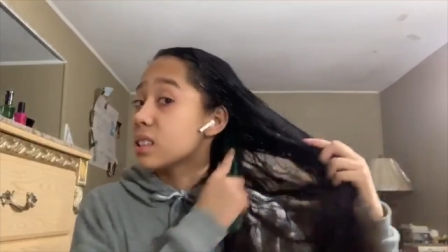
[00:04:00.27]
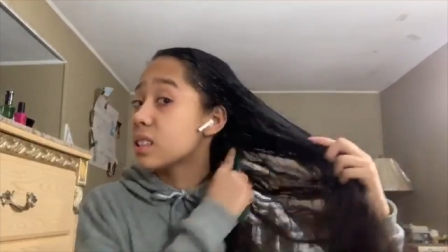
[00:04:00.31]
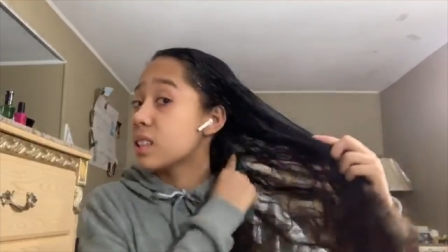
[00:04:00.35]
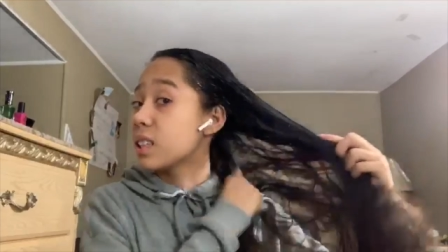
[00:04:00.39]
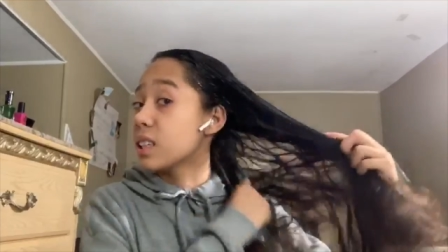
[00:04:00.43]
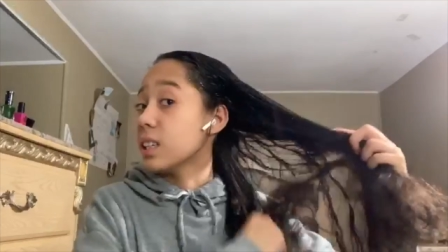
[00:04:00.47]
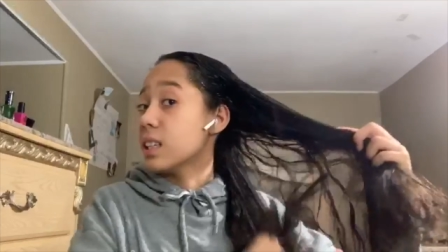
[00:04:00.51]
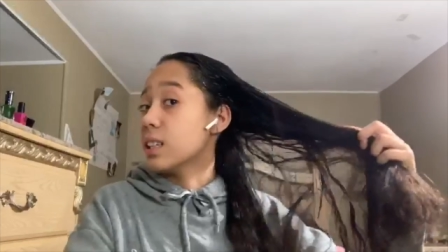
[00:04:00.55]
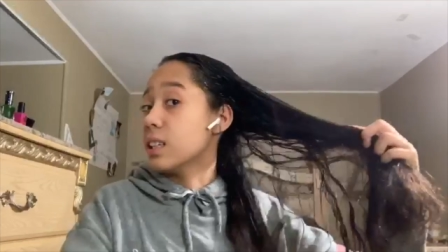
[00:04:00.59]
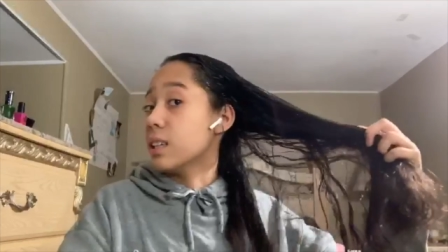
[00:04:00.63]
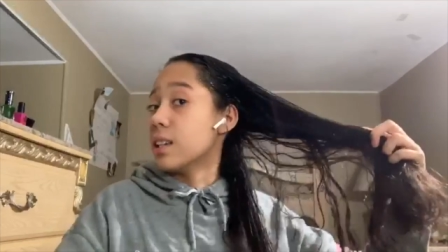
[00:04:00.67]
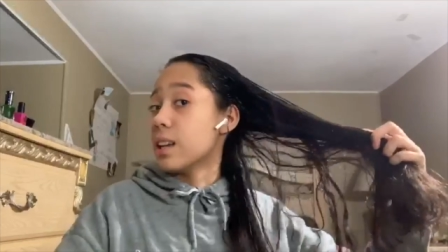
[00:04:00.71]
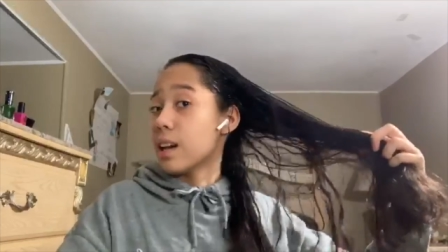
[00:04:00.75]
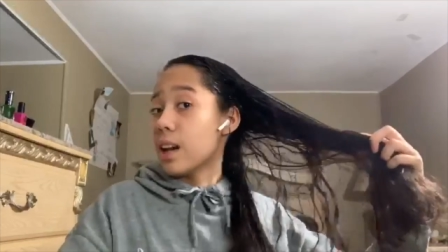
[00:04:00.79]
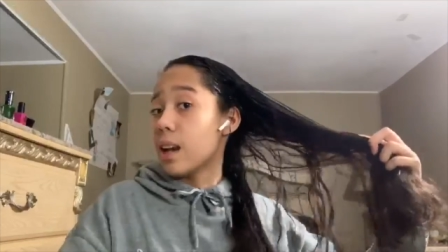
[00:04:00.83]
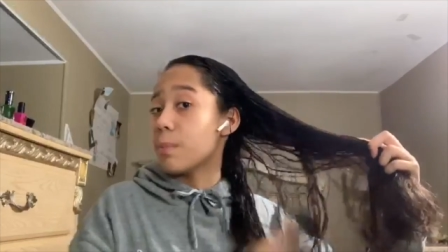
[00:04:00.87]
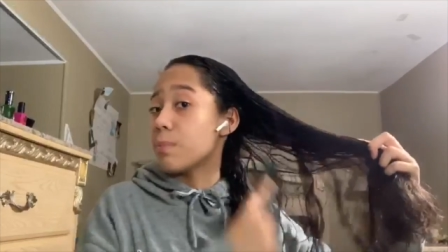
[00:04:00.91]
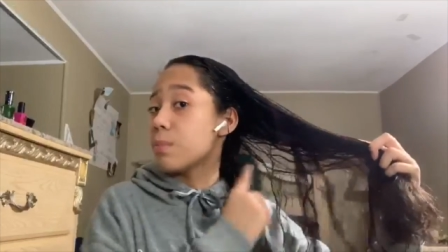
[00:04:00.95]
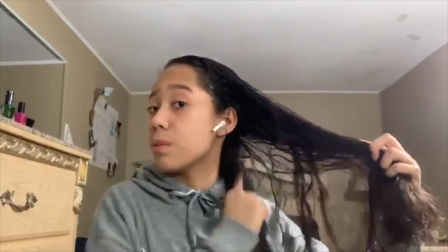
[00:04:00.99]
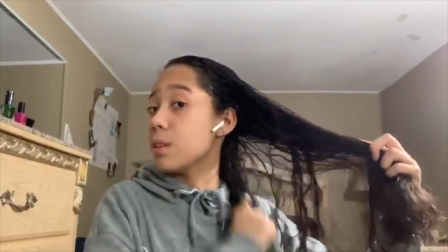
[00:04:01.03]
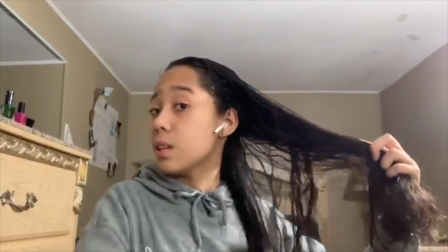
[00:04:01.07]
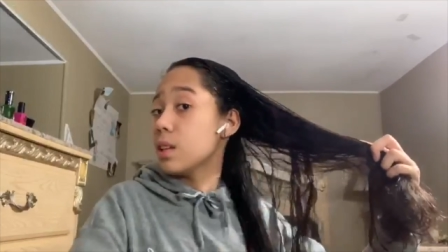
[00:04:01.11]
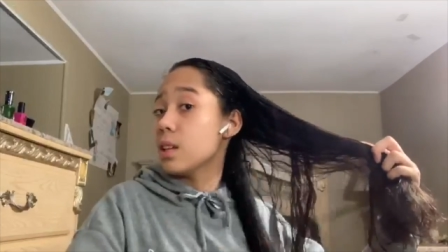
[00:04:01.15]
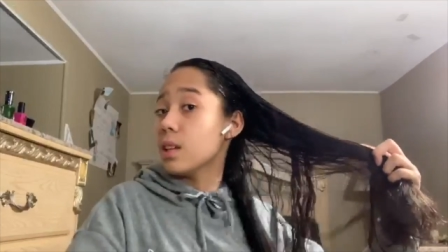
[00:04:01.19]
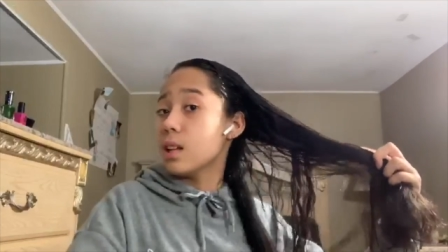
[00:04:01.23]
get
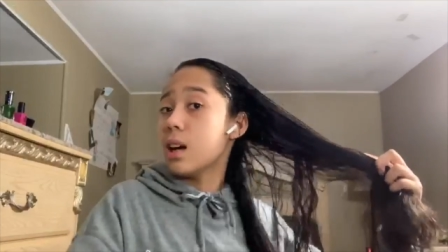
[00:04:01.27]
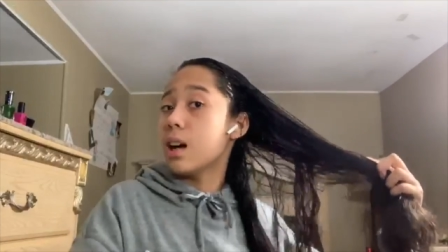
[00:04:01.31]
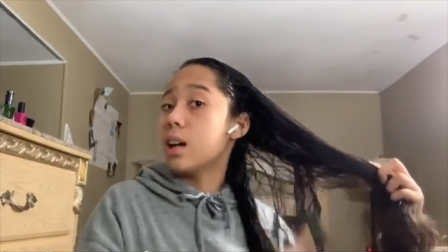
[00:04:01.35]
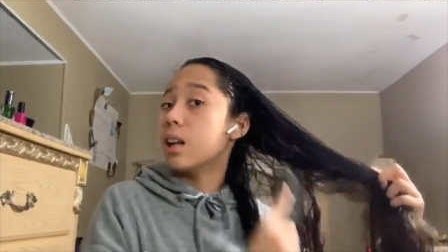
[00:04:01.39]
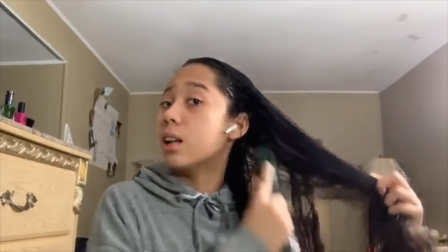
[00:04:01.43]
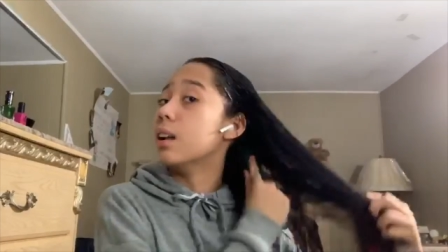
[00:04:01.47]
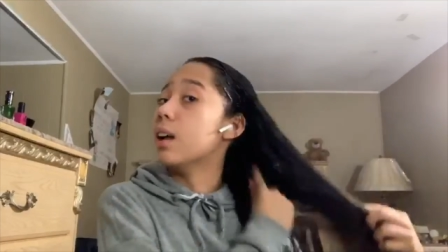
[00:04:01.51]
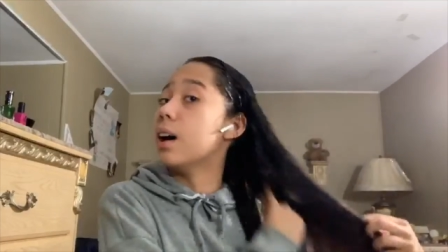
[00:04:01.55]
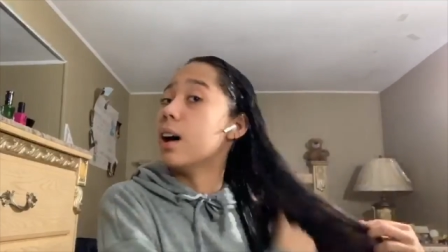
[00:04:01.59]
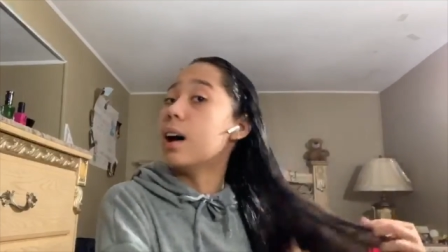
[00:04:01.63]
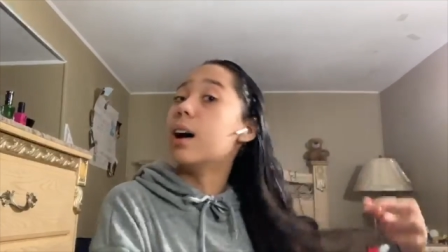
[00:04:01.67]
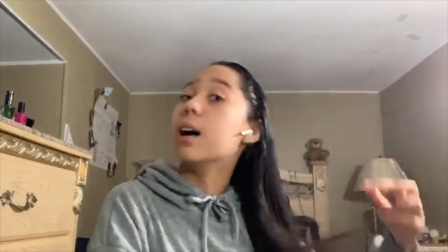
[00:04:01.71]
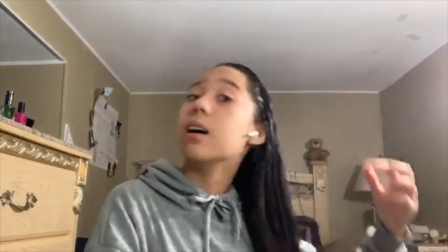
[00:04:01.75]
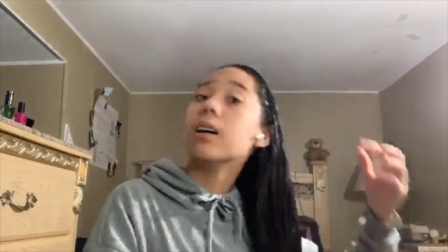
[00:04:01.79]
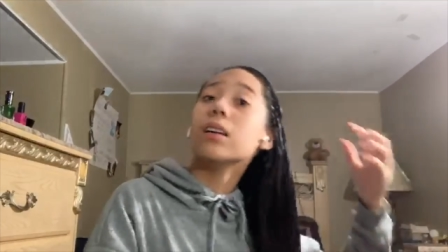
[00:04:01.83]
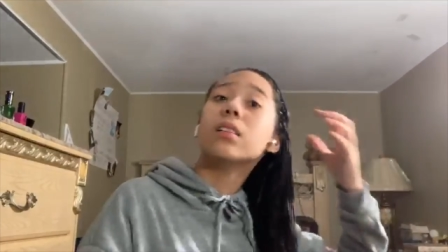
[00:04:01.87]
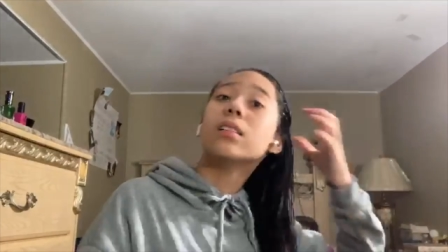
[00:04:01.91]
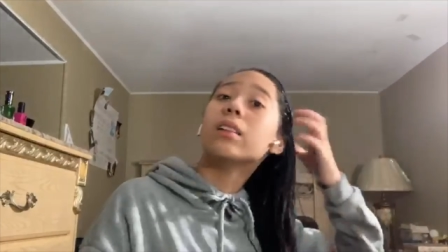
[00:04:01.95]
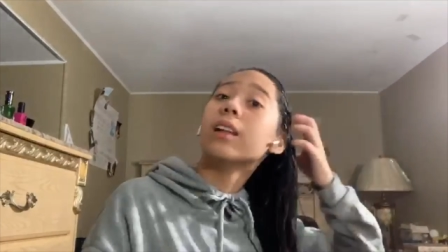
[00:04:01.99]
nappy a lot.